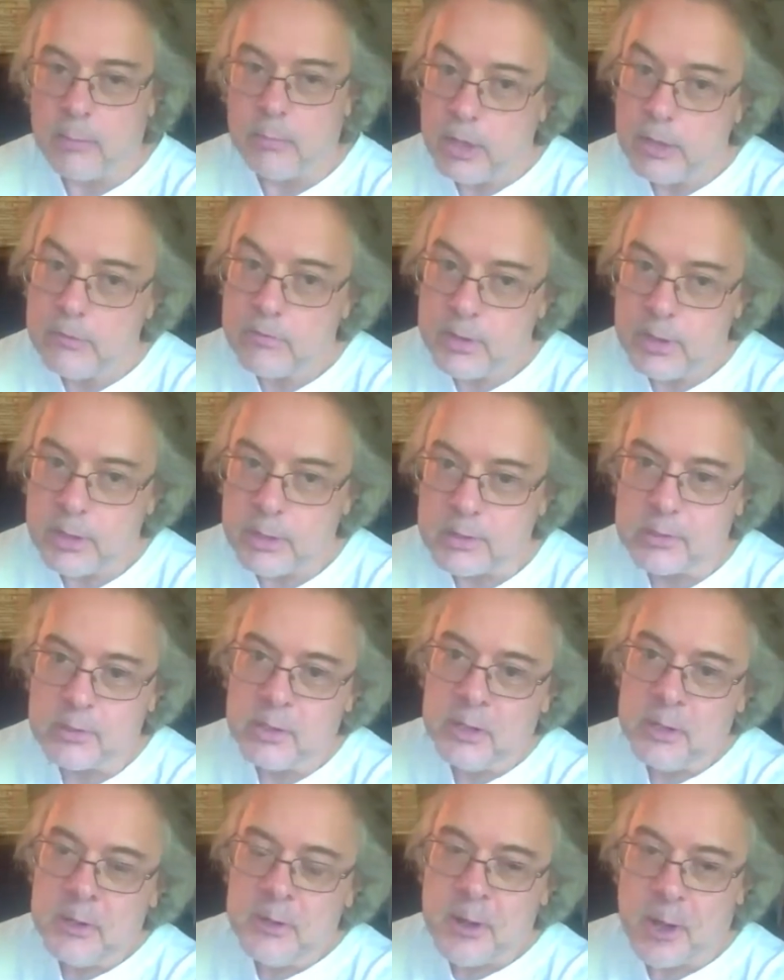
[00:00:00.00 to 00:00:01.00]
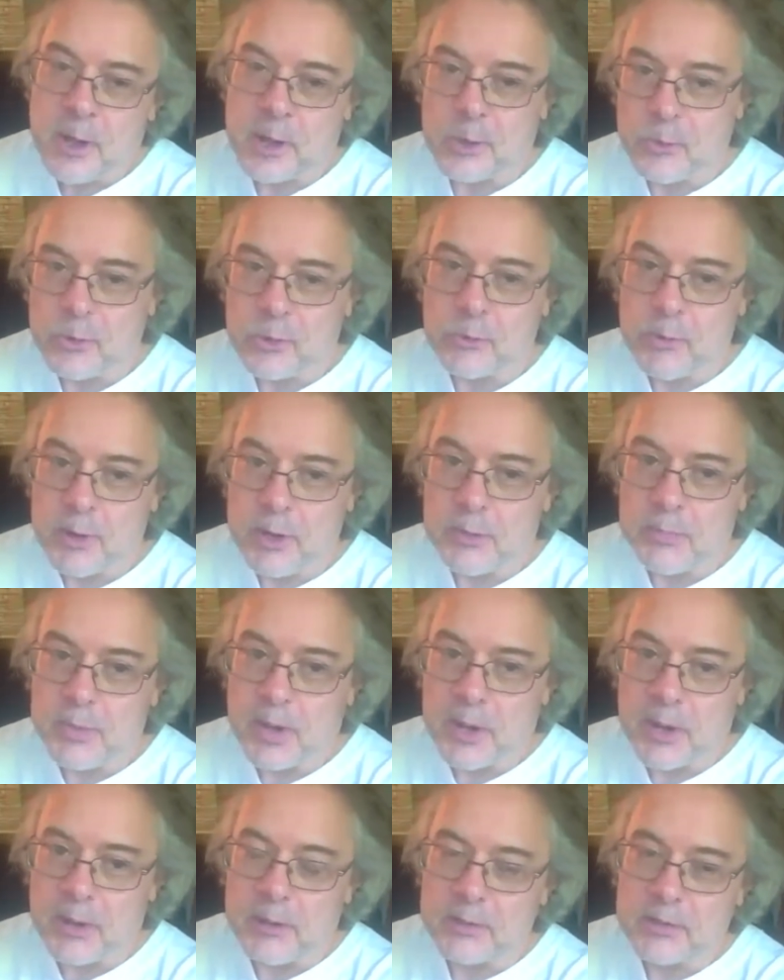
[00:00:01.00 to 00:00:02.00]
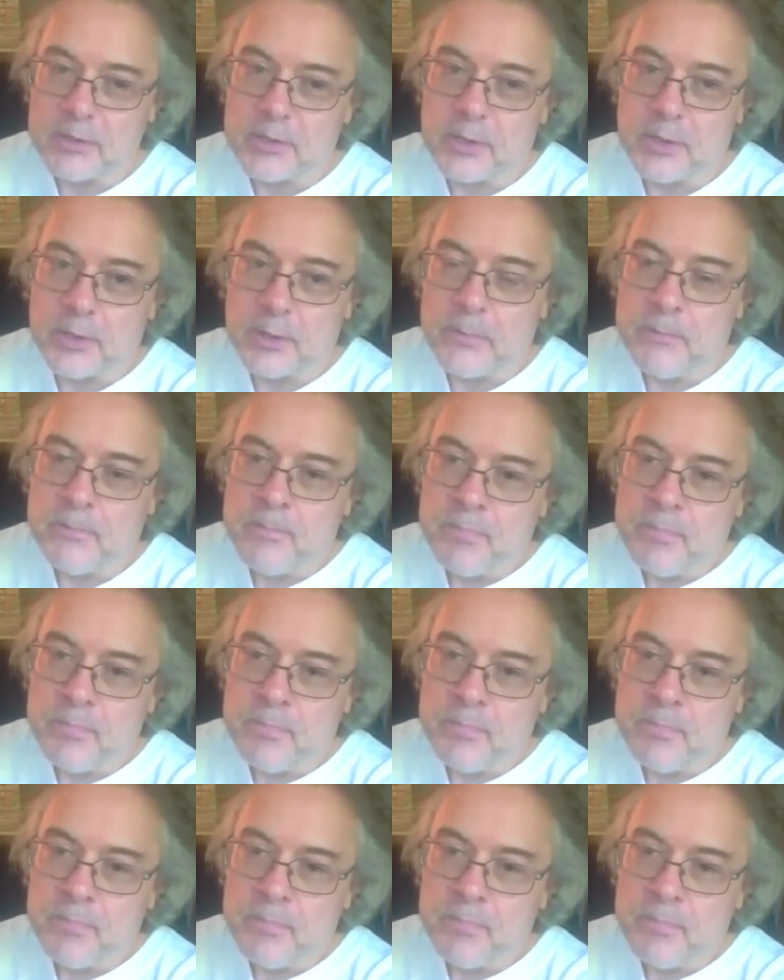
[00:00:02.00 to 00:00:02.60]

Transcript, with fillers: right. living this. I don't want to read about it. So